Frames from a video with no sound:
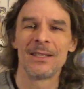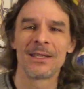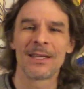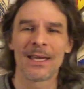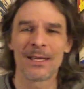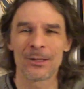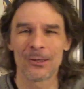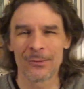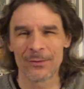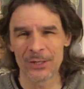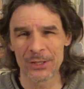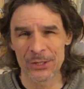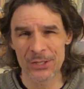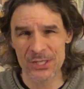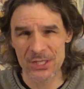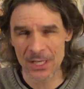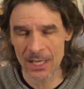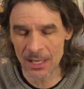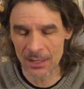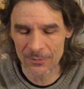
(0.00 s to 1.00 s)
Get over
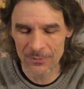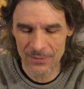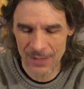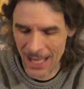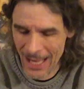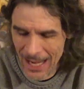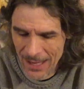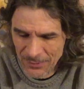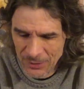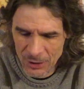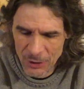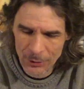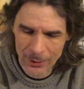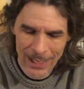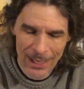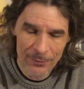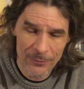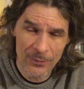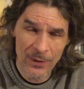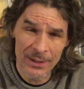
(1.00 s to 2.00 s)
yourself. I have to
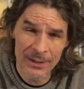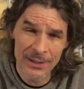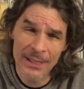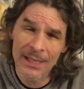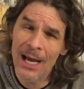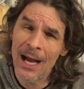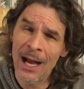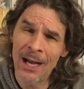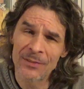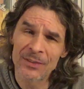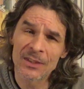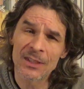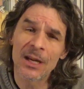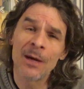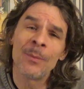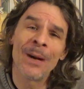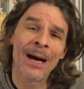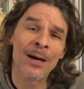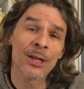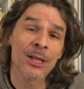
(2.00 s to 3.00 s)
crowdfund it. I have to come
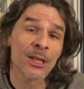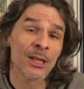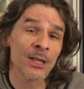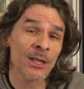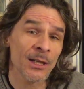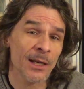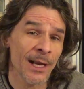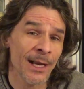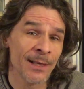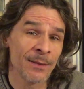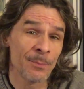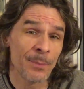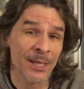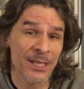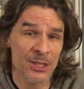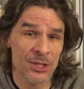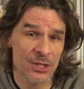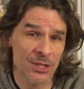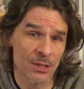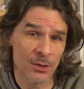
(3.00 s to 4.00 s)
out here and
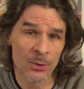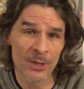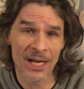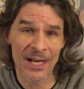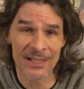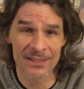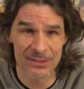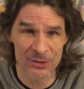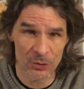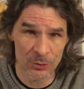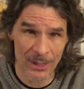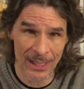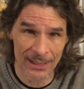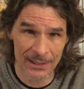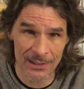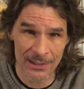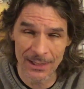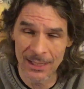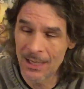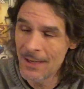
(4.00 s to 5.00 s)
pitch to you guys
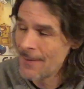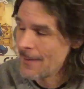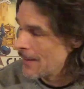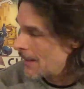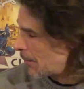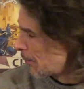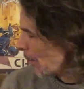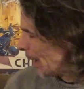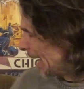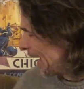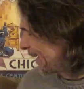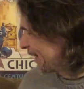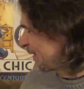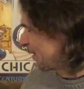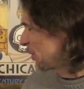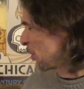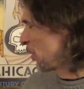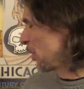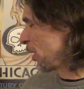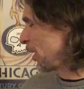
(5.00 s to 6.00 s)
directly. My
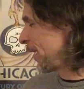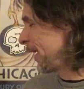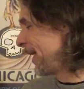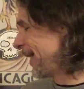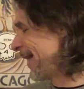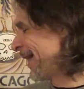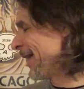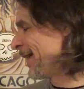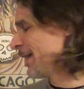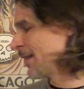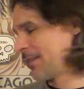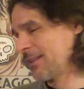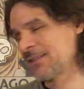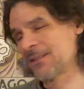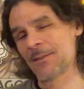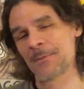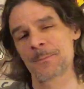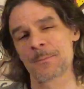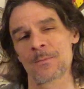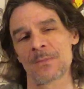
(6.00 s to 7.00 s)
story
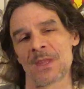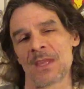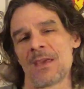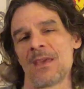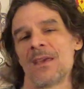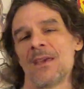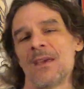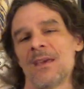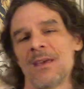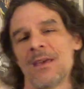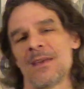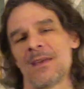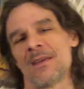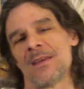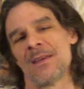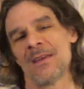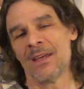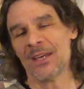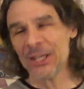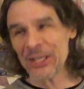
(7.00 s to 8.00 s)
is,
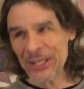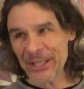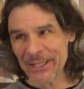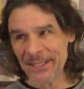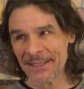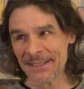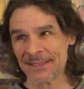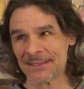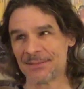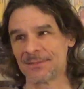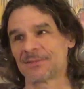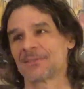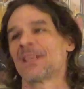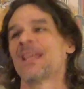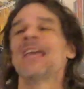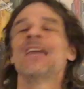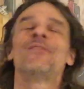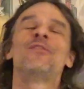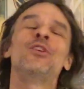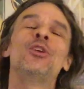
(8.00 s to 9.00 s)

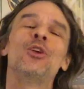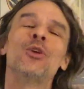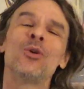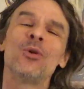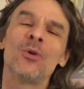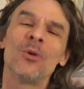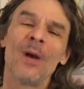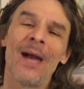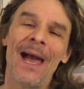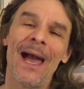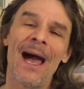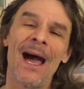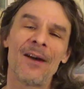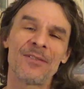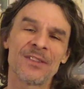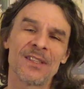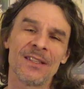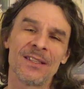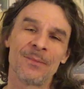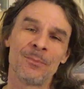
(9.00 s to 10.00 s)
if you
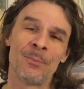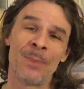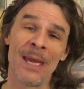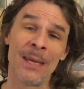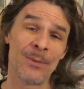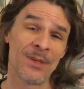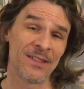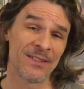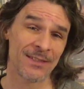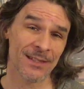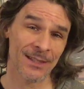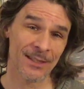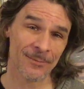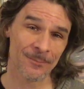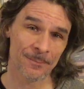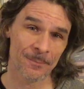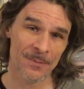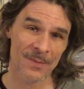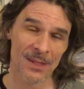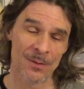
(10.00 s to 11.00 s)
have to babysit,
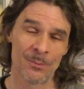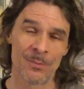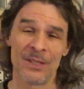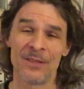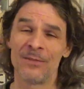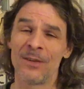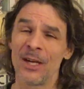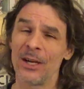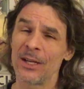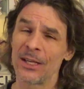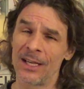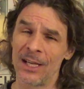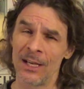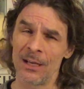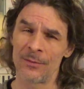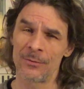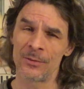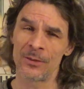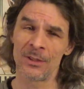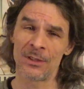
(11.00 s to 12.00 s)
be very
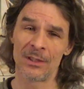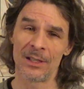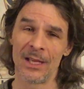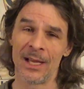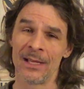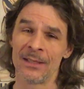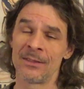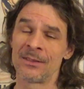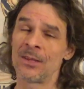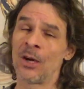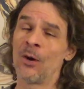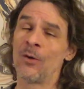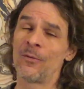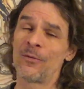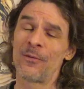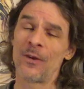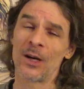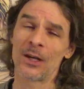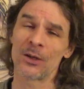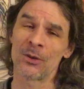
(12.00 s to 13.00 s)
careful and don't
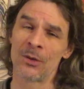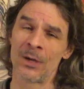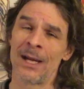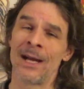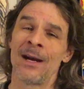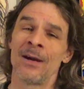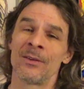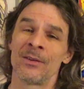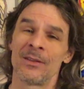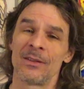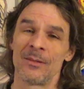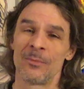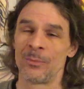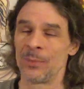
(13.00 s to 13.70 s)
fuck around.